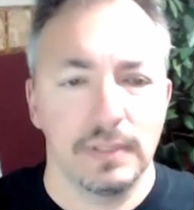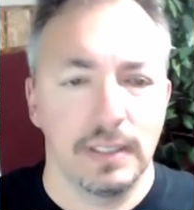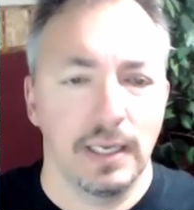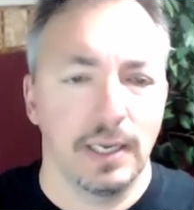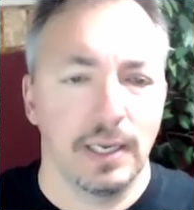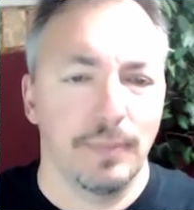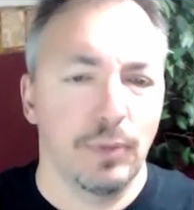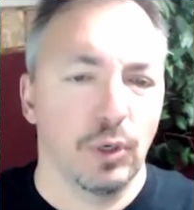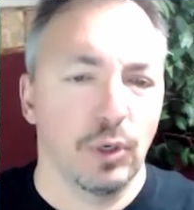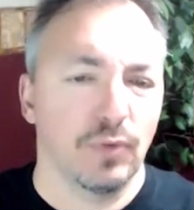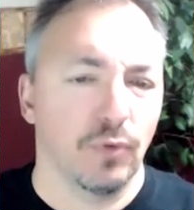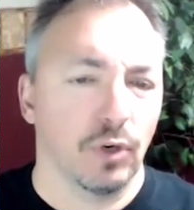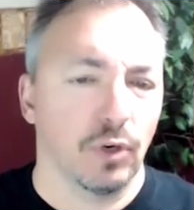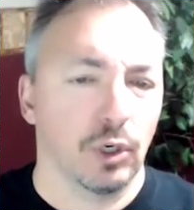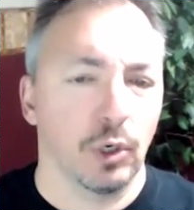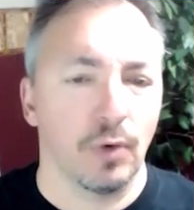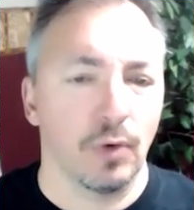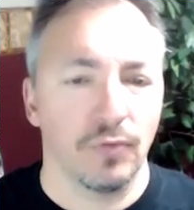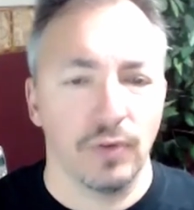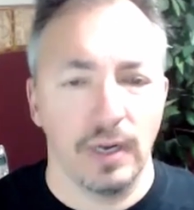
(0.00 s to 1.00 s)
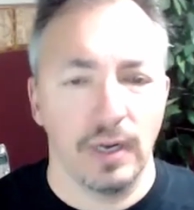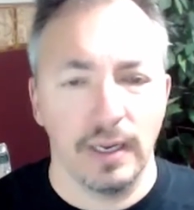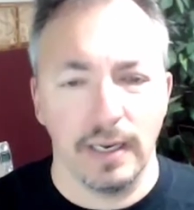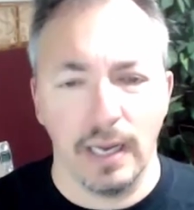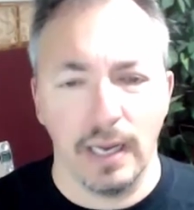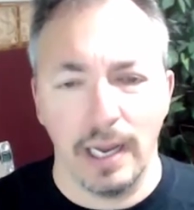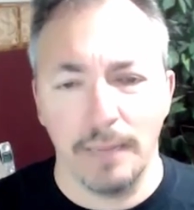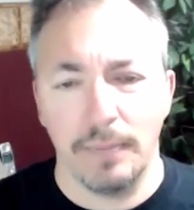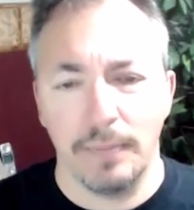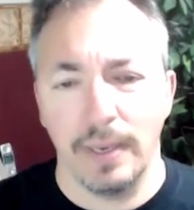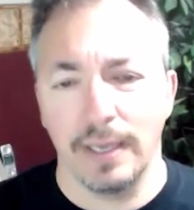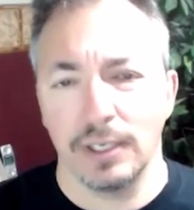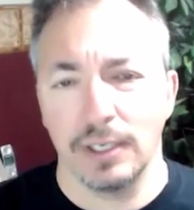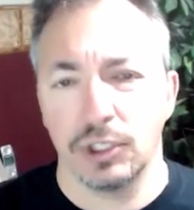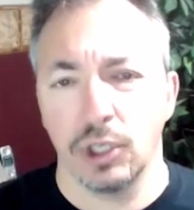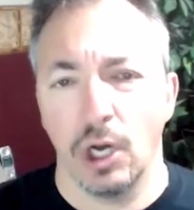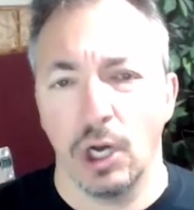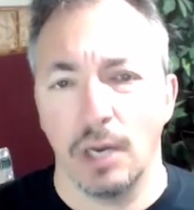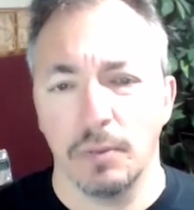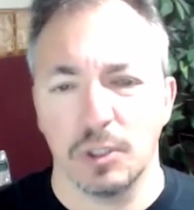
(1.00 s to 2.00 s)
He had a beautiful girlfriend, a high paying
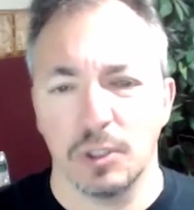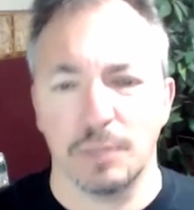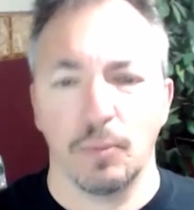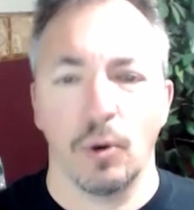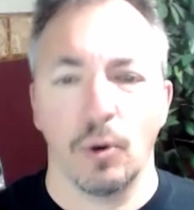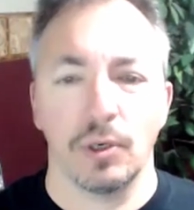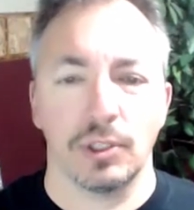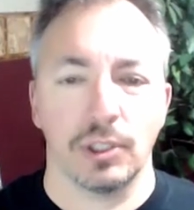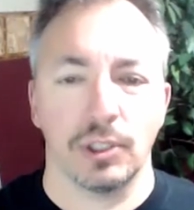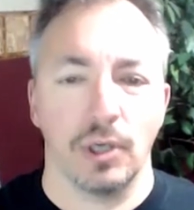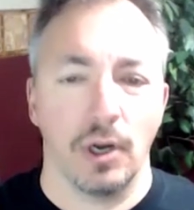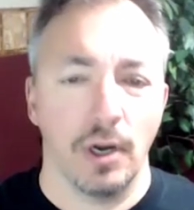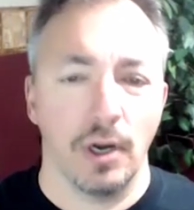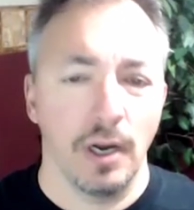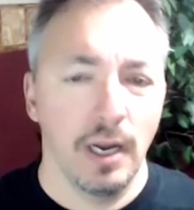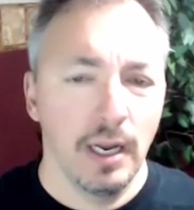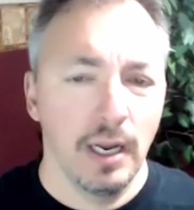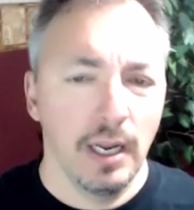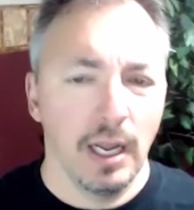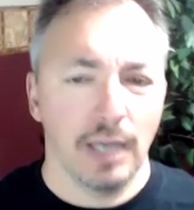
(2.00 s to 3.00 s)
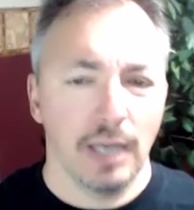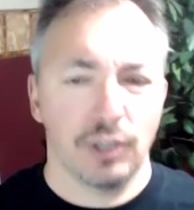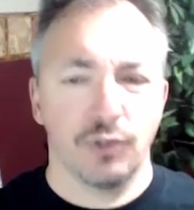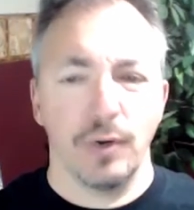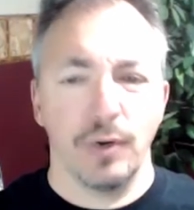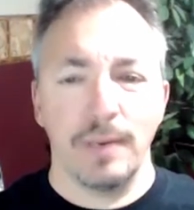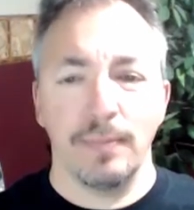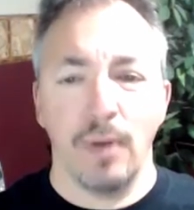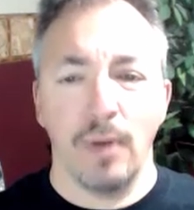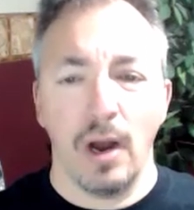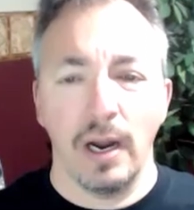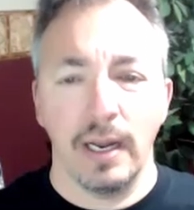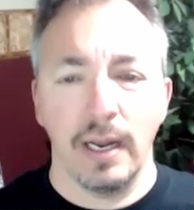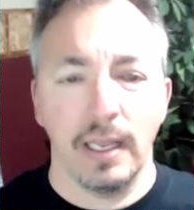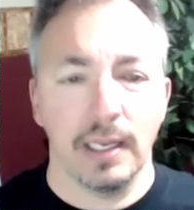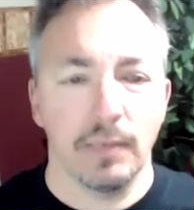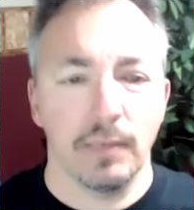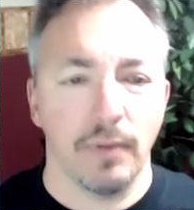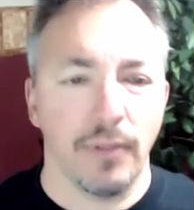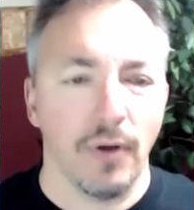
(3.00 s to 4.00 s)
job, a sports car, a dream body.
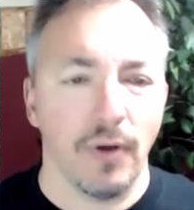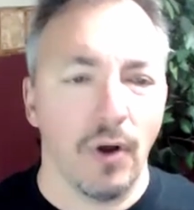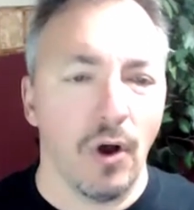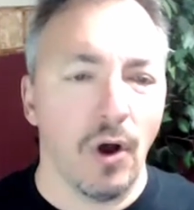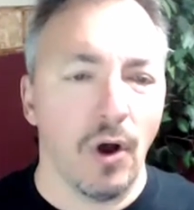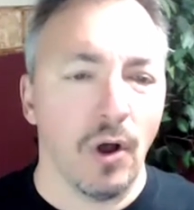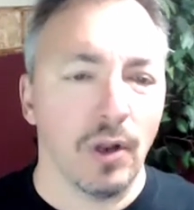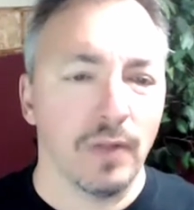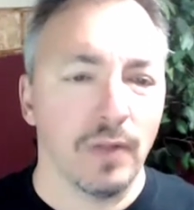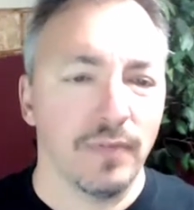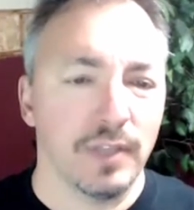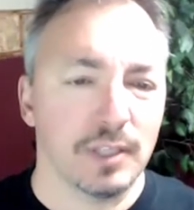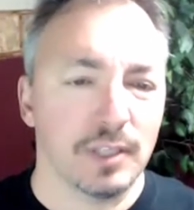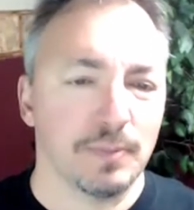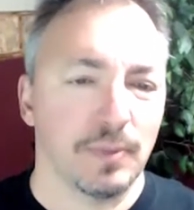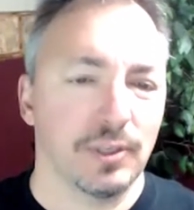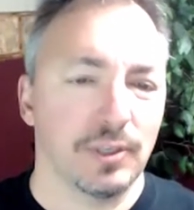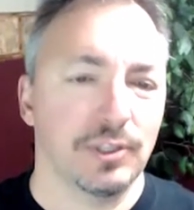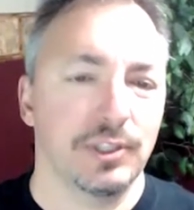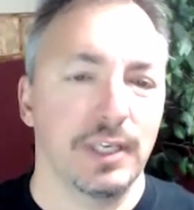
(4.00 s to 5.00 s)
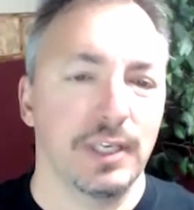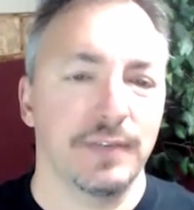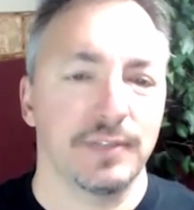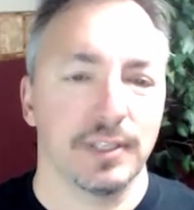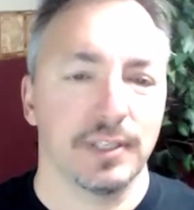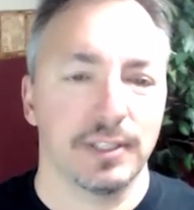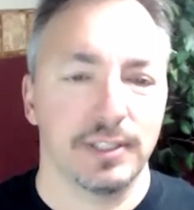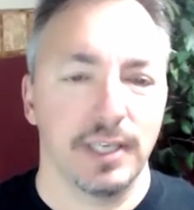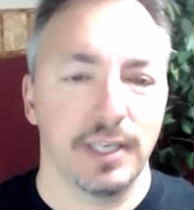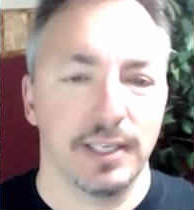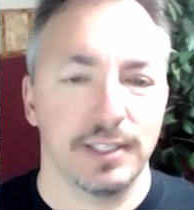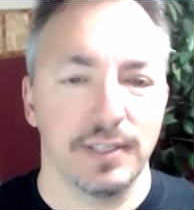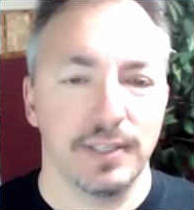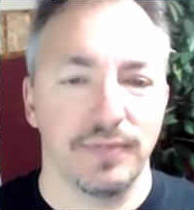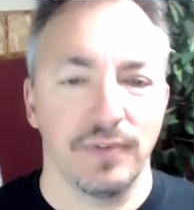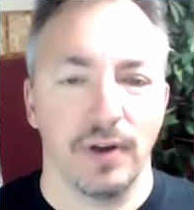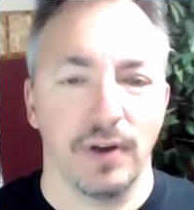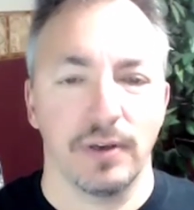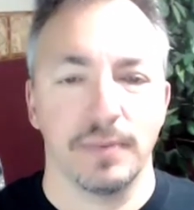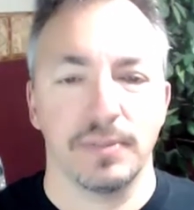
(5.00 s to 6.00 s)
And with all of this perceived success, he
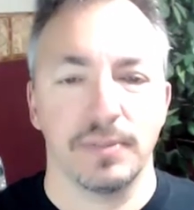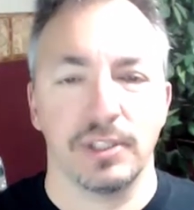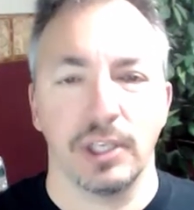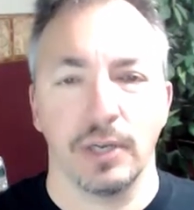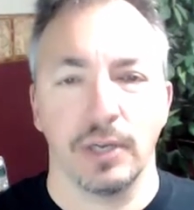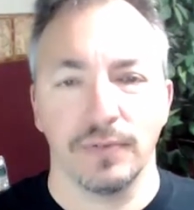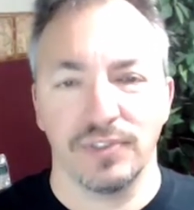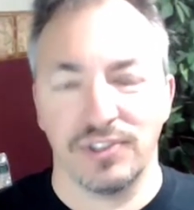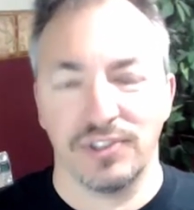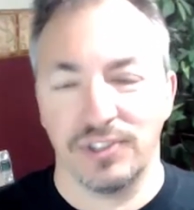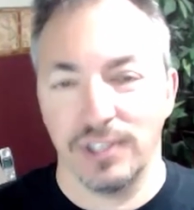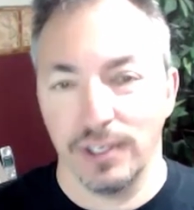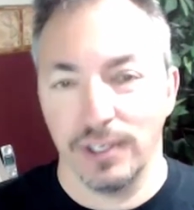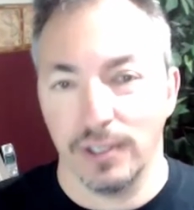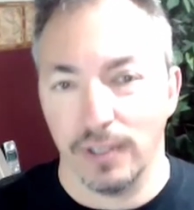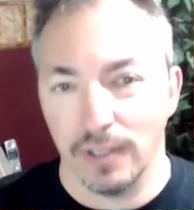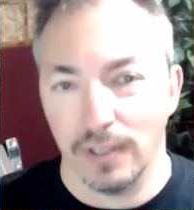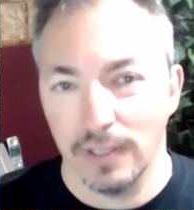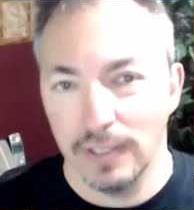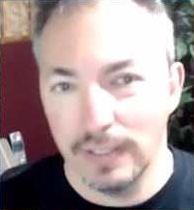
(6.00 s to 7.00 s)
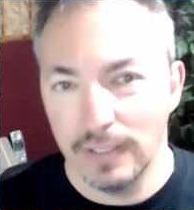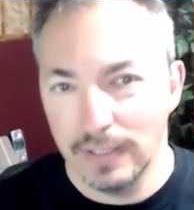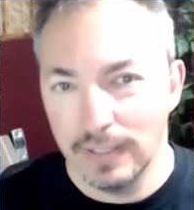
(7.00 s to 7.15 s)
found himself still